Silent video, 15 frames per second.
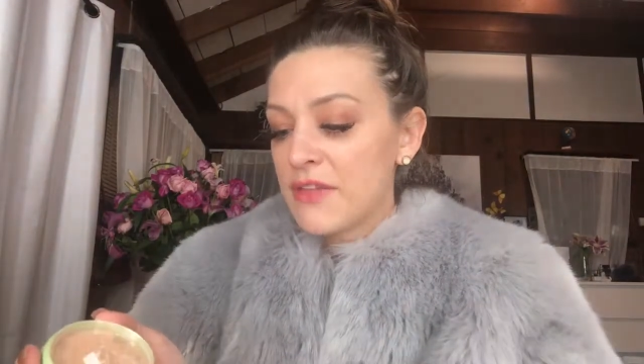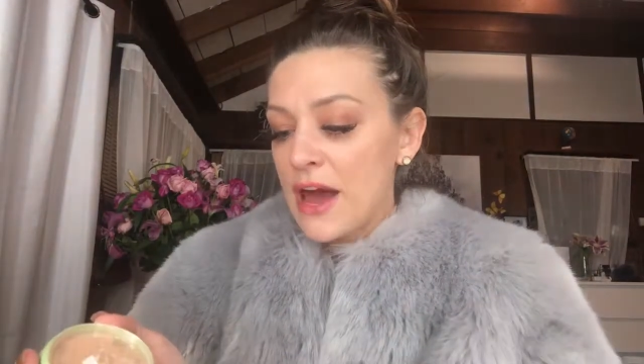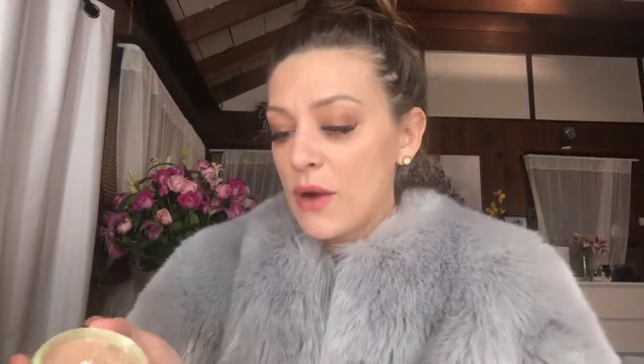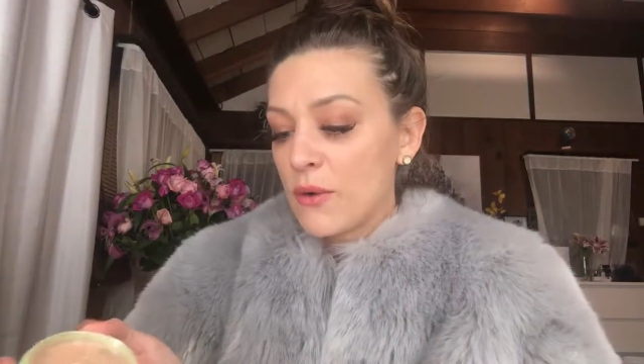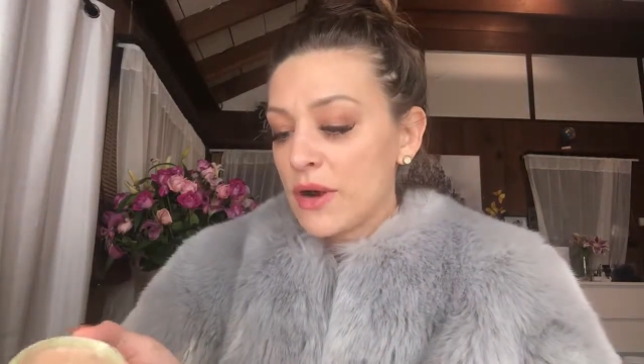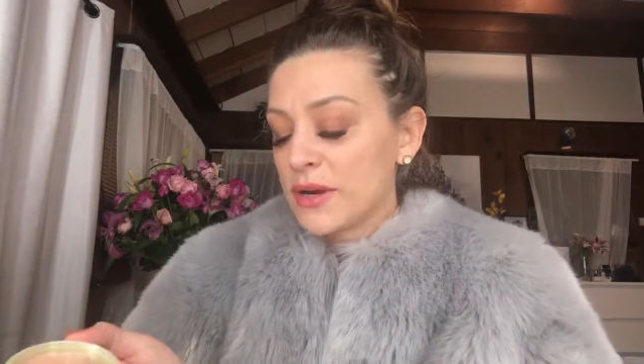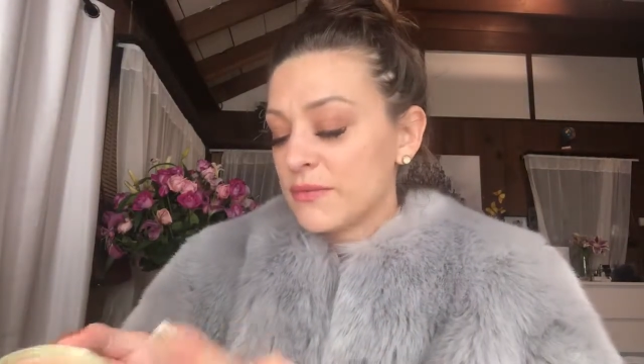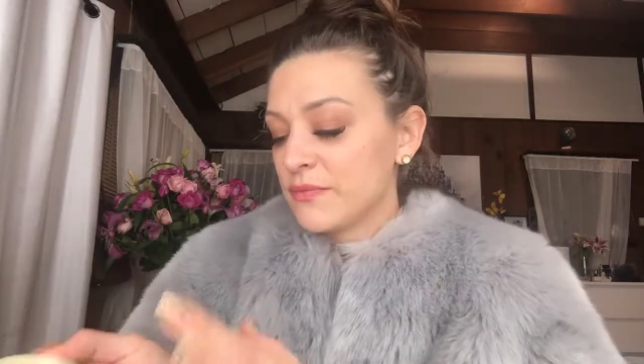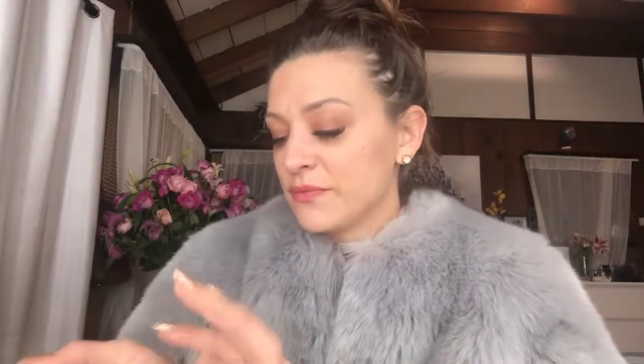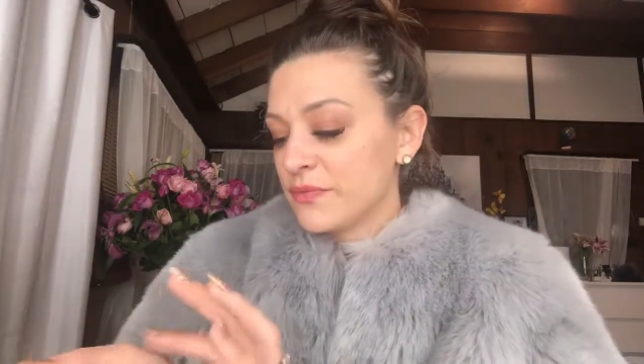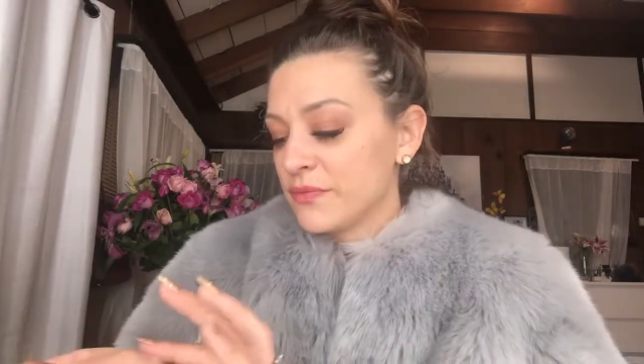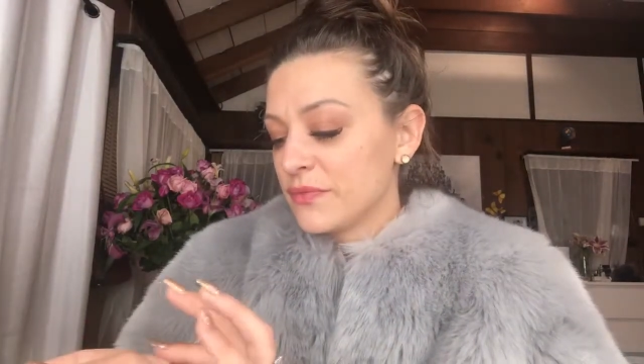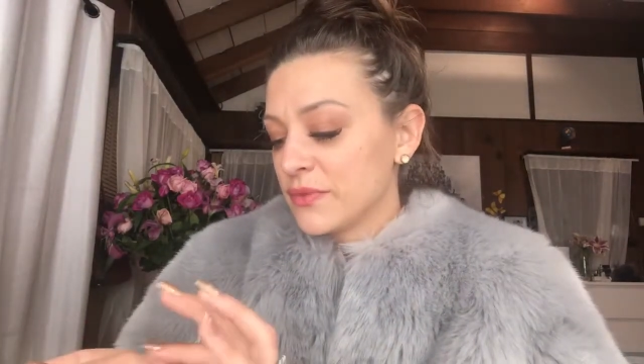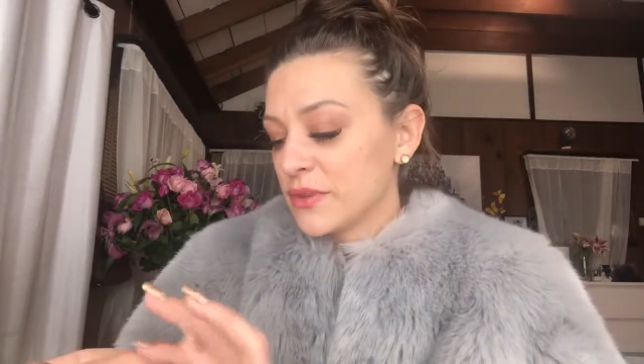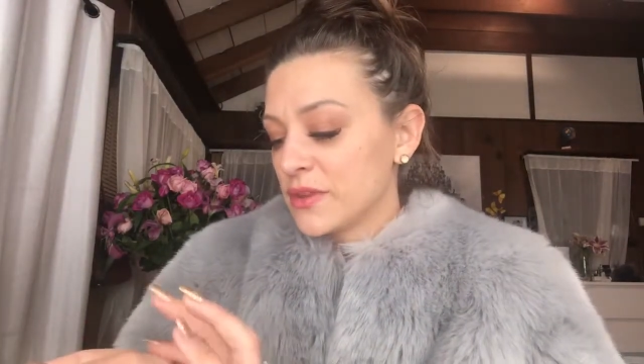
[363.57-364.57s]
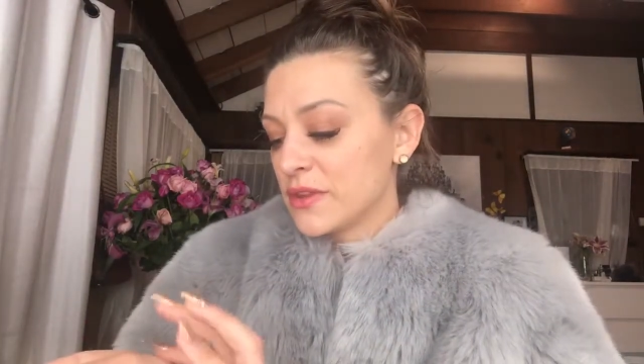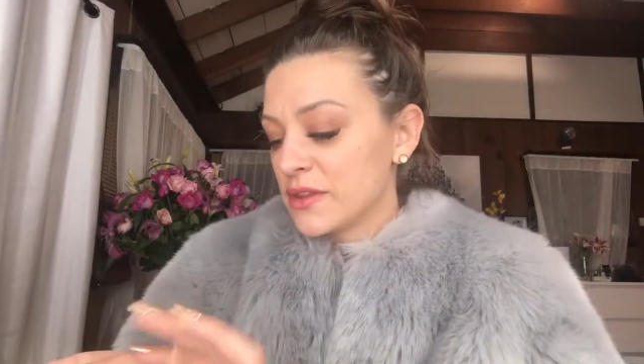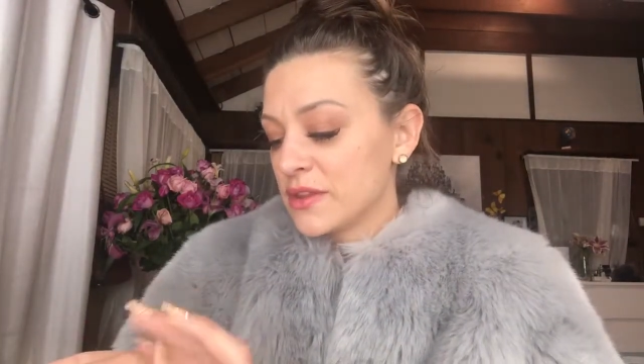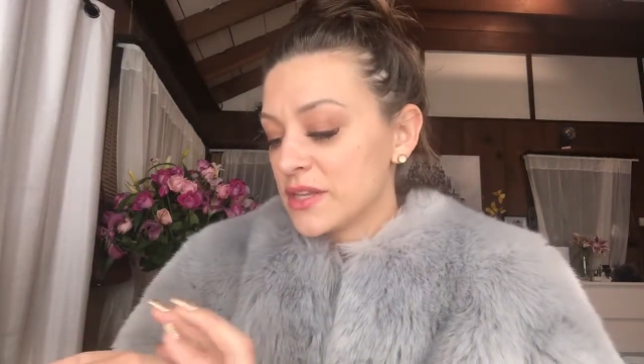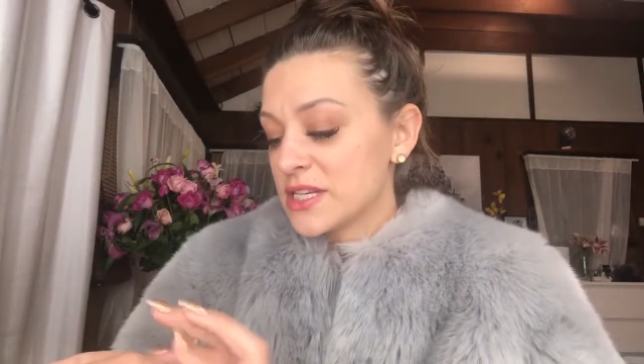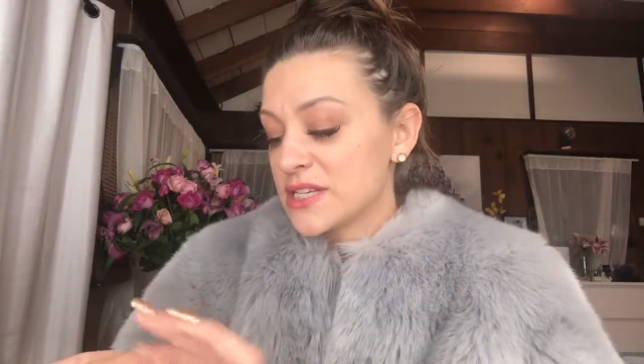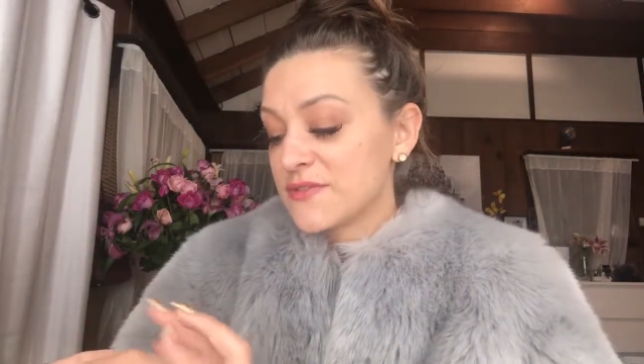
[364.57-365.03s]
that one.
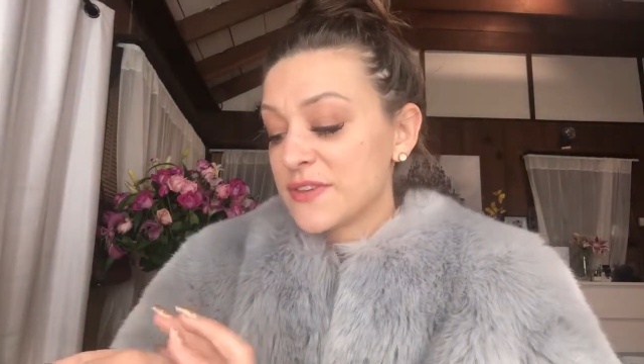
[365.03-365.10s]
This